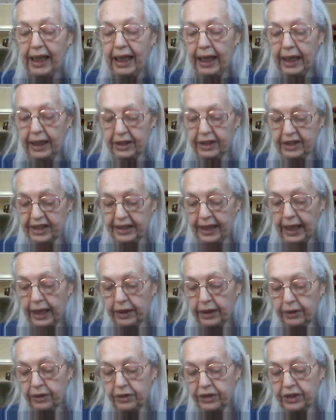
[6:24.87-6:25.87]
its
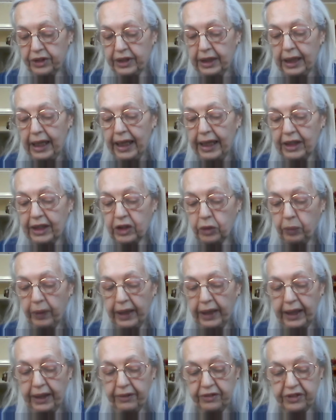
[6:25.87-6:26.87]
ladders, its
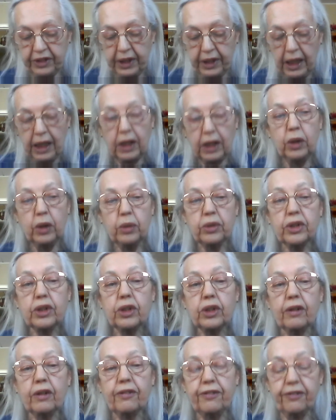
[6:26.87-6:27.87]
waves. You
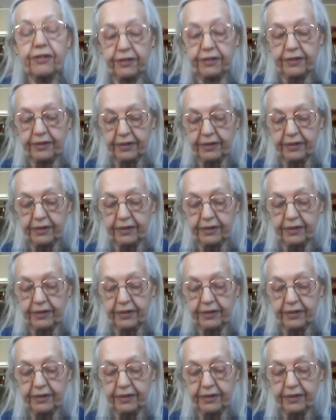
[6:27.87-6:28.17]
surf.